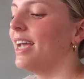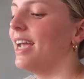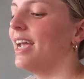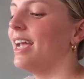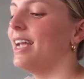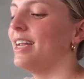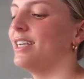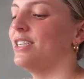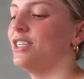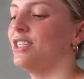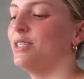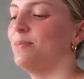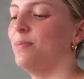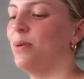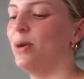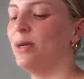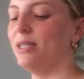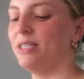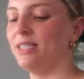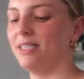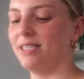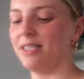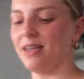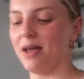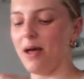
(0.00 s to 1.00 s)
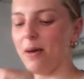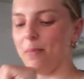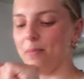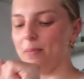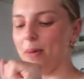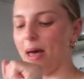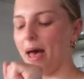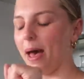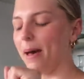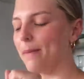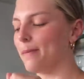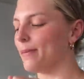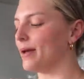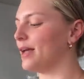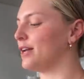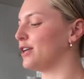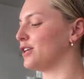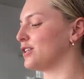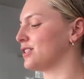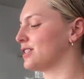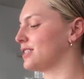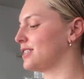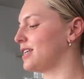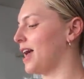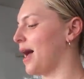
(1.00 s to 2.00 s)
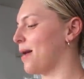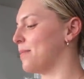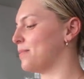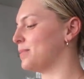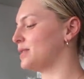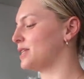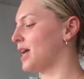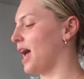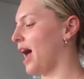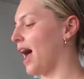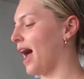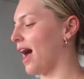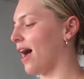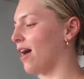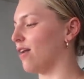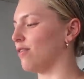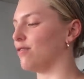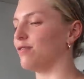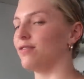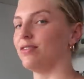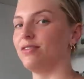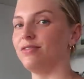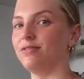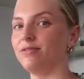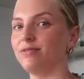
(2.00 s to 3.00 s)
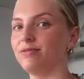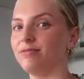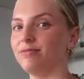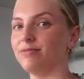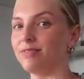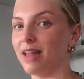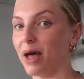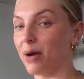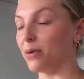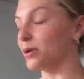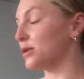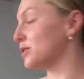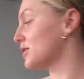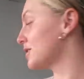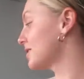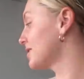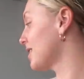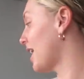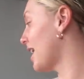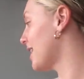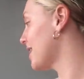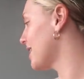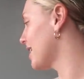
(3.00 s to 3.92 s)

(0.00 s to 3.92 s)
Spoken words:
it just puts a pep in your step to have flowers, I